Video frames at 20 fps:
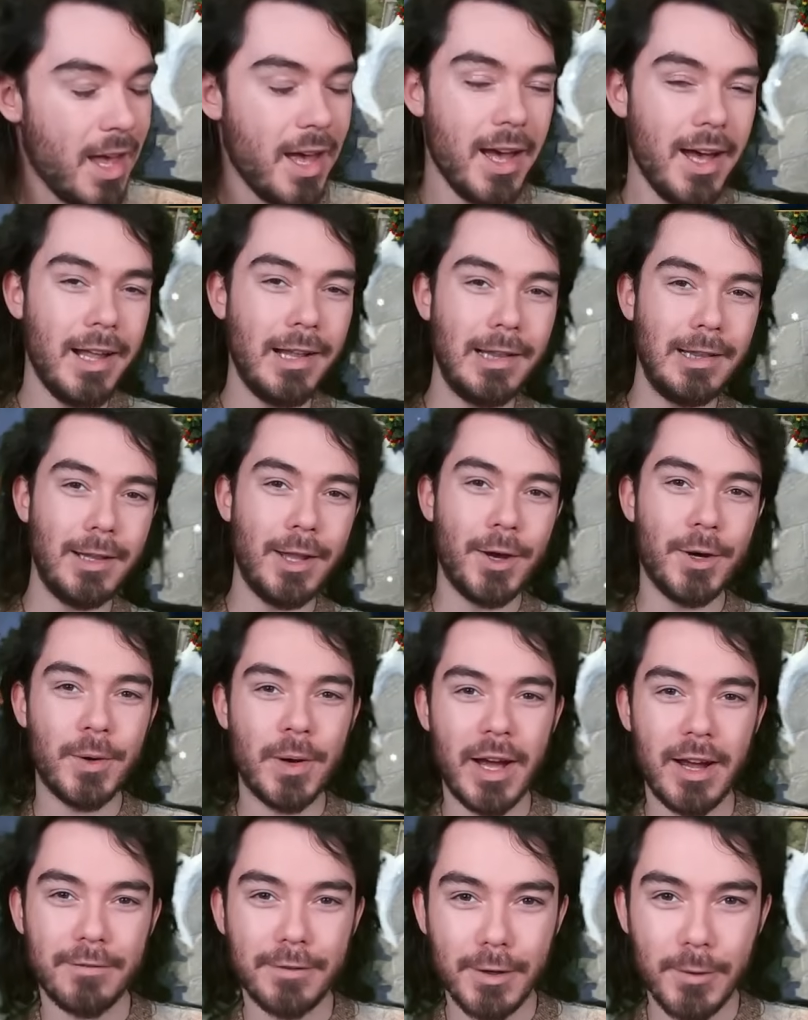Hello
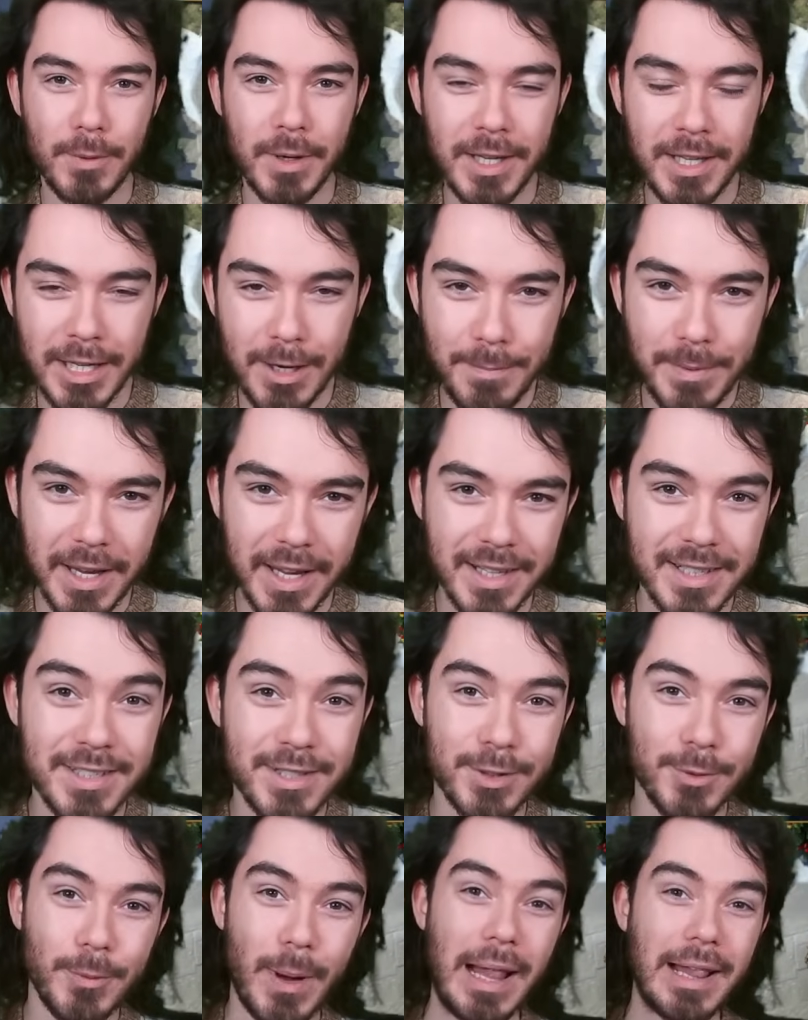everyone, Nubkeks
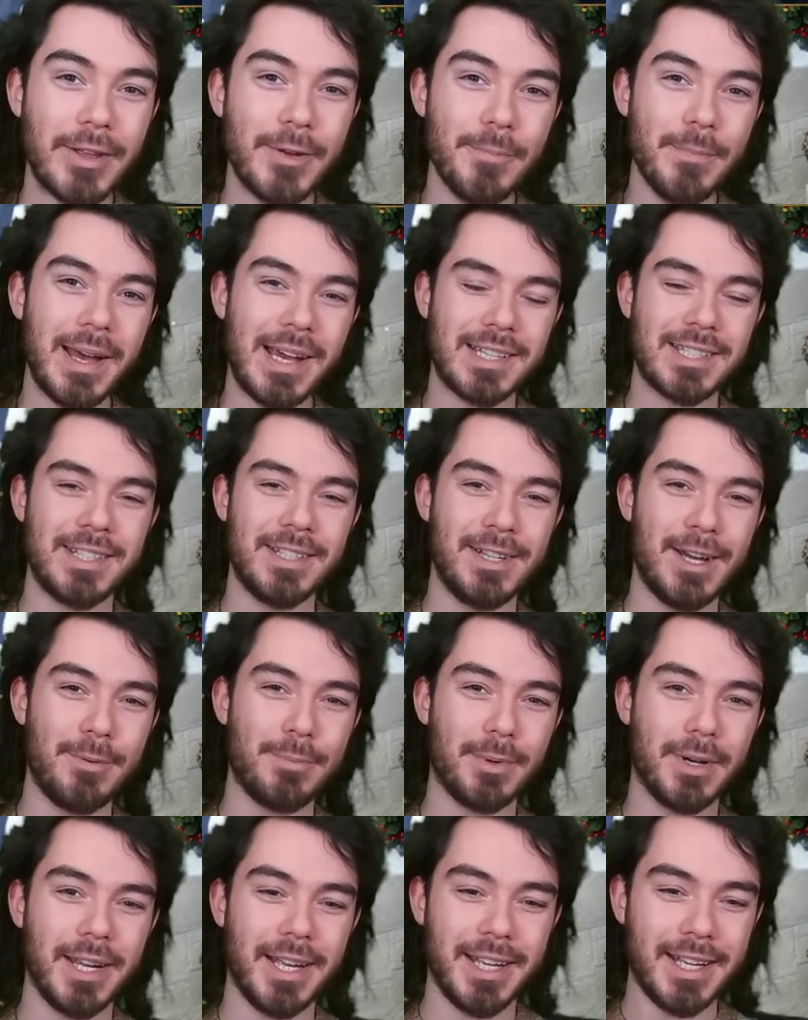here. Welcome back to Nub
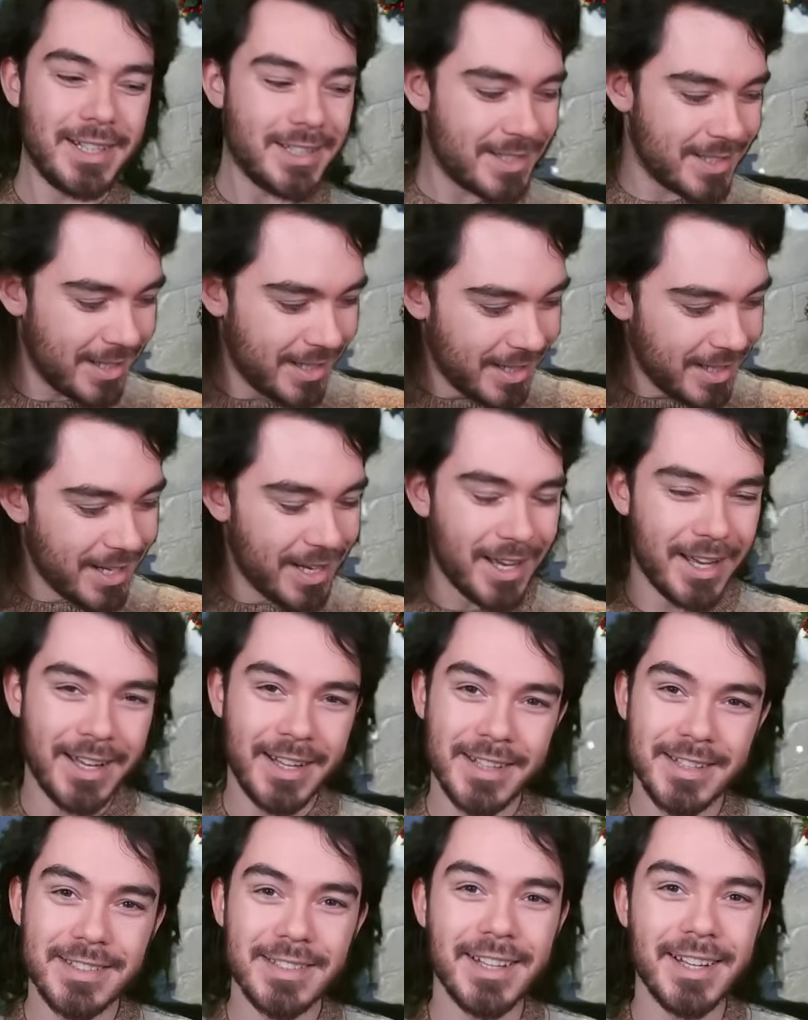Raids.
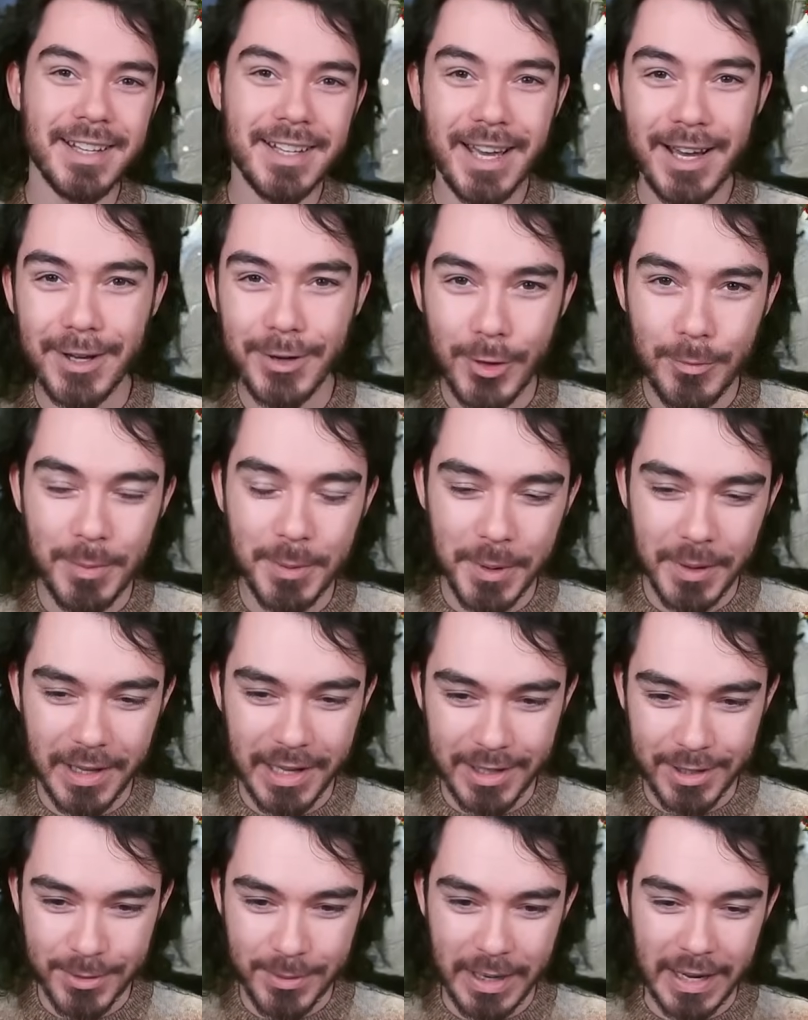And uh, yeah, I hope you all
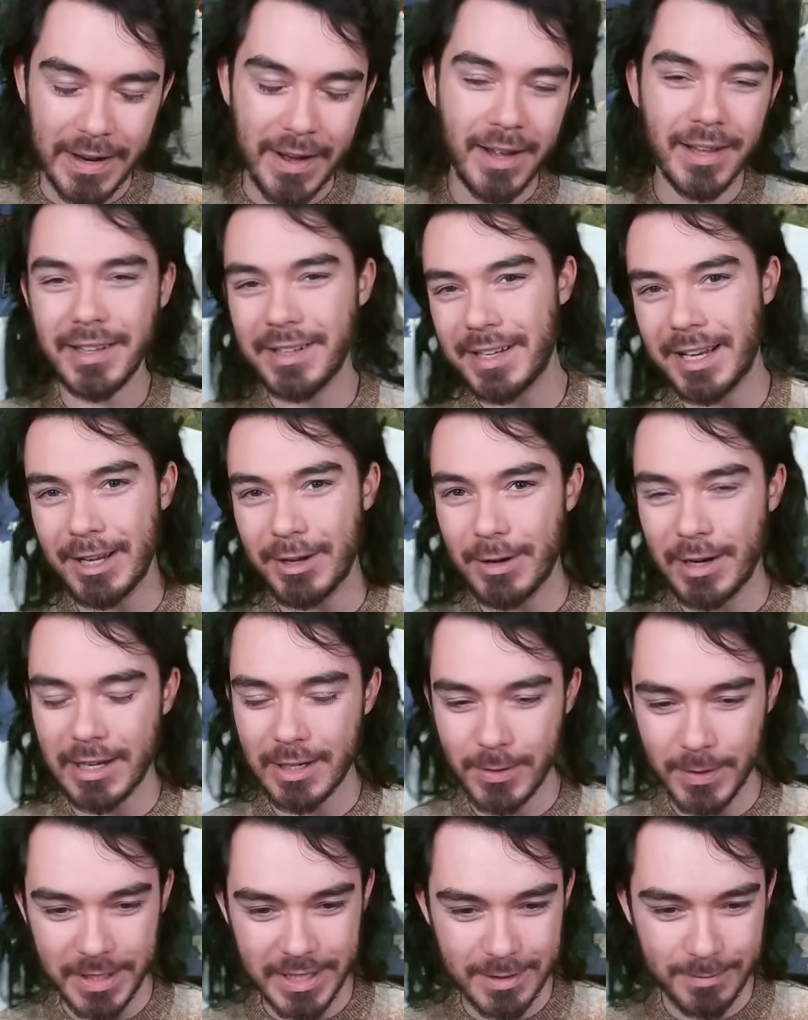had a great holiday, great
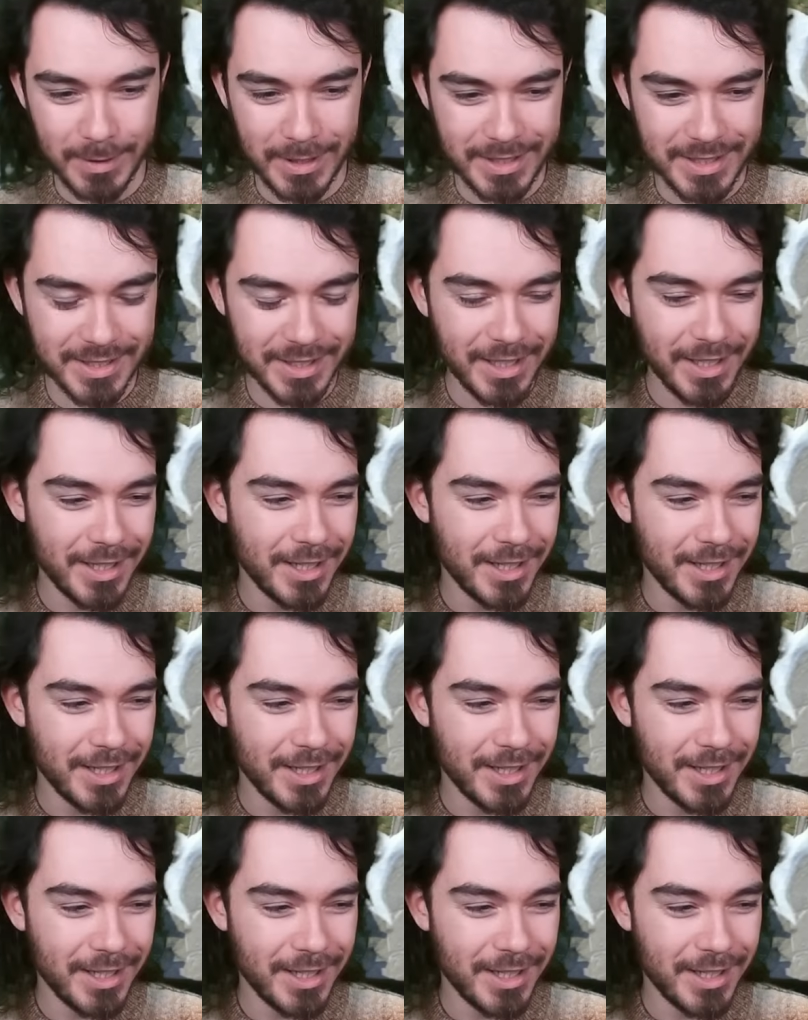Christmas.